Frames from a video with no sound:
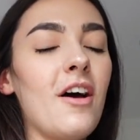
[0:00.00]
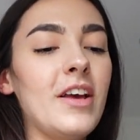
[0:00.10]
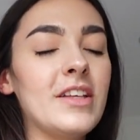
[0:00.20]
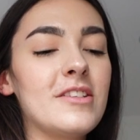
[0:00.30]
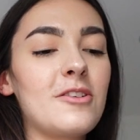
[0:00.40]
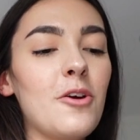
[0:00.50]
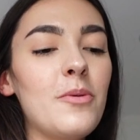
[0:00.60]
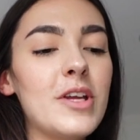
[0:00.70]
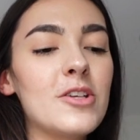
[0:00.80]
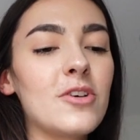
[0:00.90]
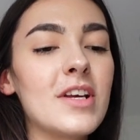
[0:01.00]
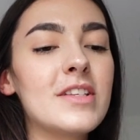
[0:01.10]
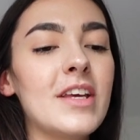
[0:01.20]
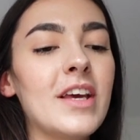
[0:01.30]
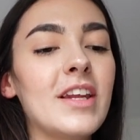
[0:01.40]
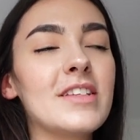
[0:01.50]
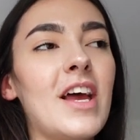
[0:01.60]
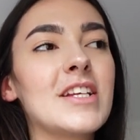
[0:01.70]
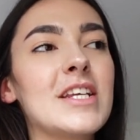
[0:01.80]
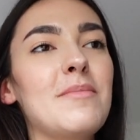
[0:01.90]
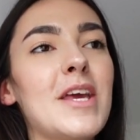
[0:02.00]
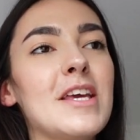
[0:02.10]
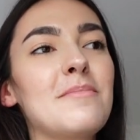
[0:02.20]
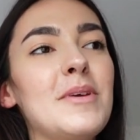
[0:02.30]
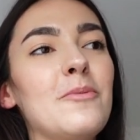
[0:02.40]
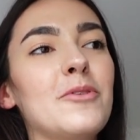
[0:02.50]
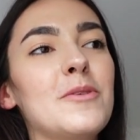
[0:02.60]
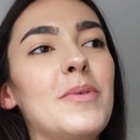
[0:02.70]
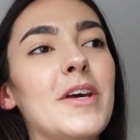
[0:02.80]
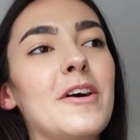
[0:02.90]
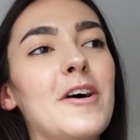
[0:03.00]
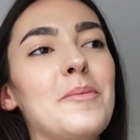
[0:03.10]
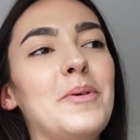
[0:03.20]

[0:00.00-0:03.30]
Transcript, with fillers: It's so interesting, and it's actually making me want to pick up